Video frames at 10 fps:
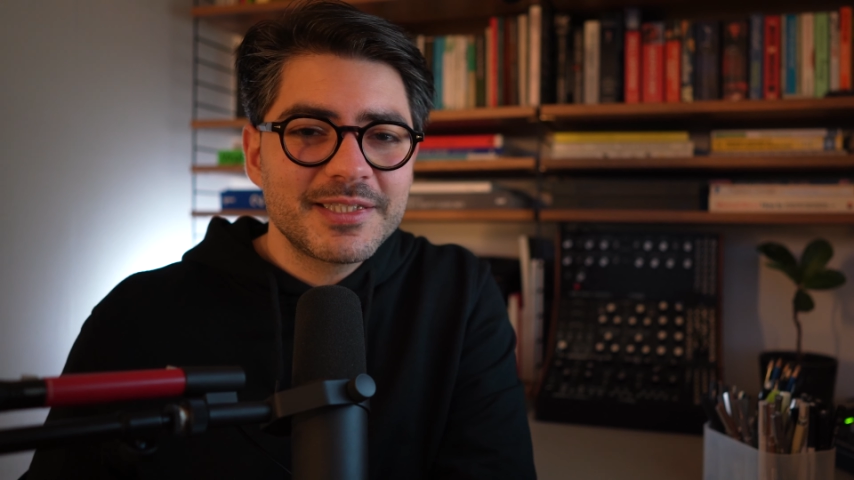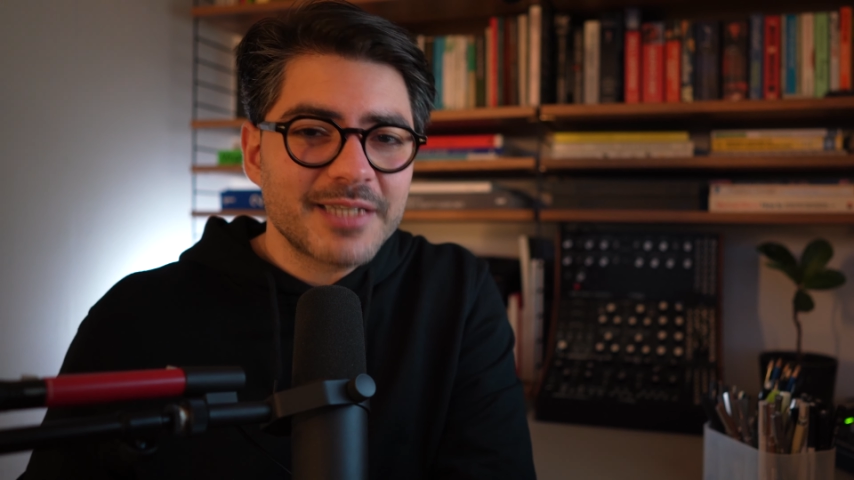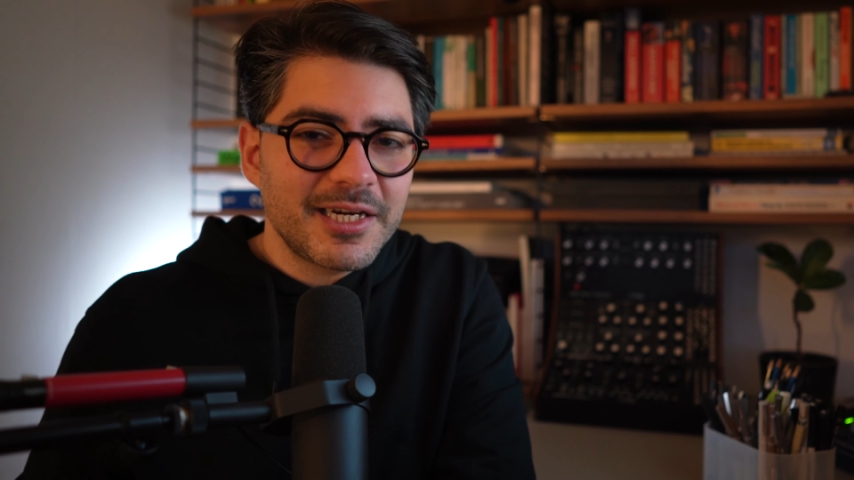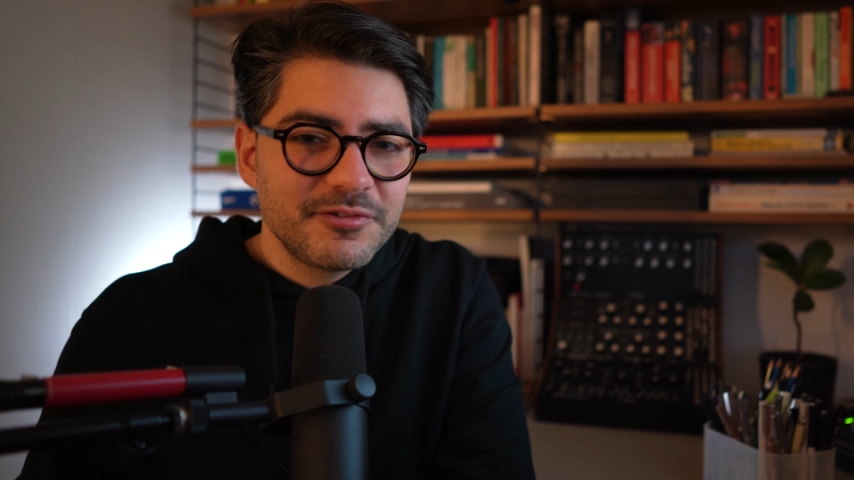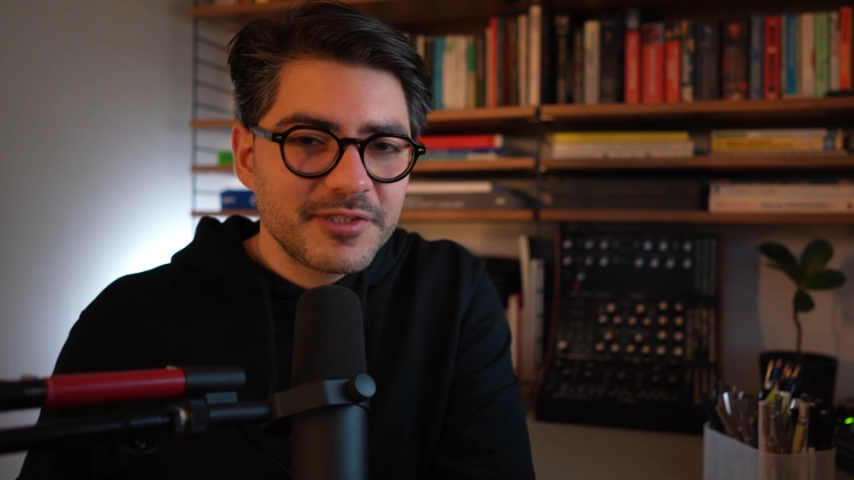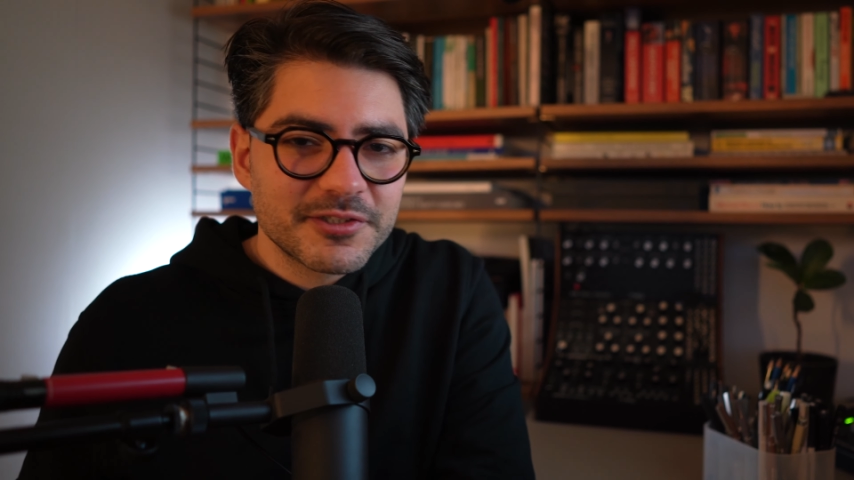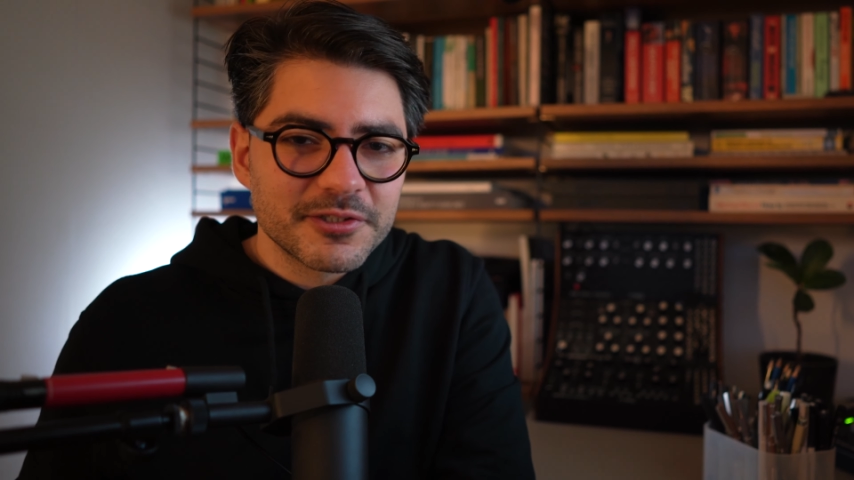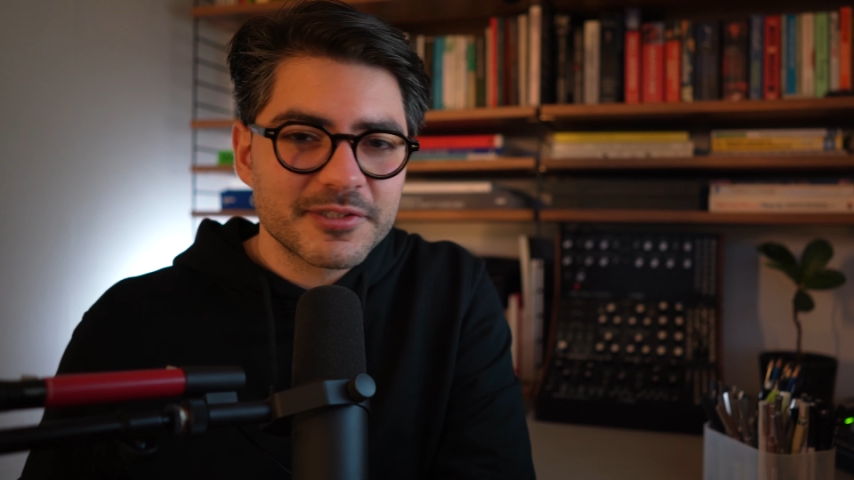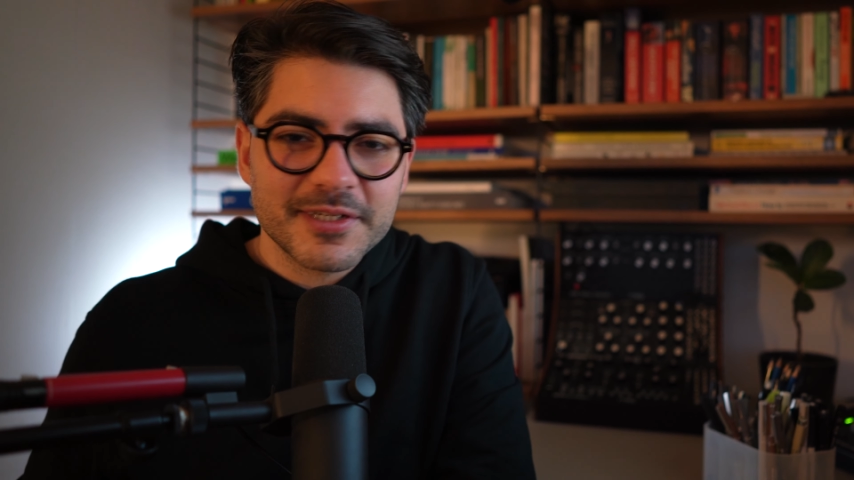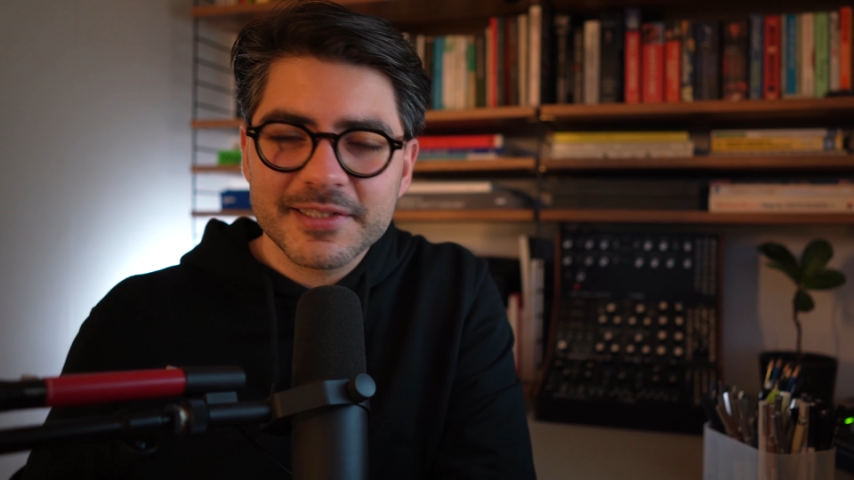design
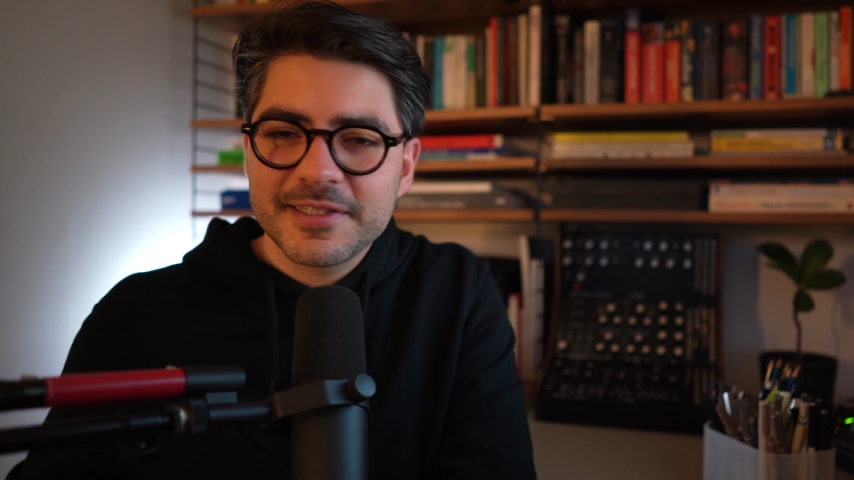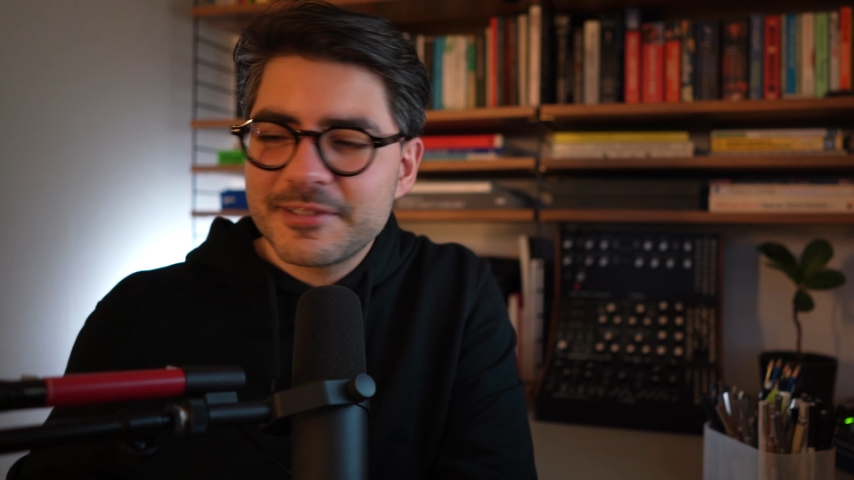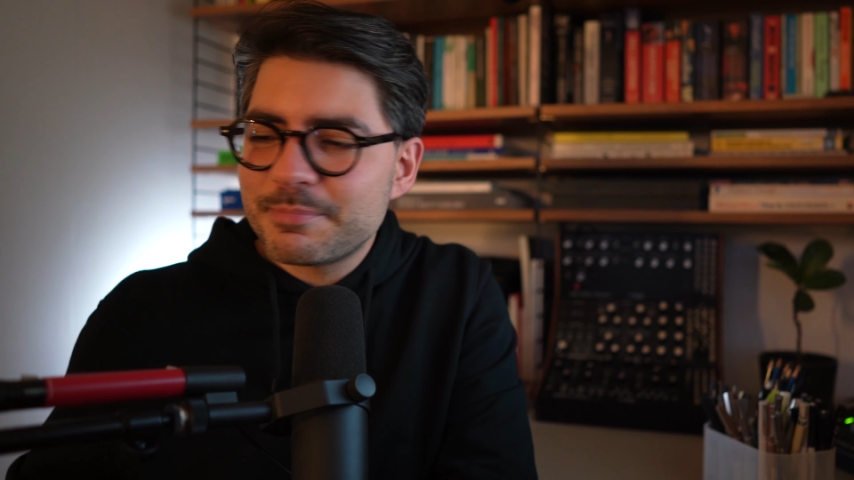research like these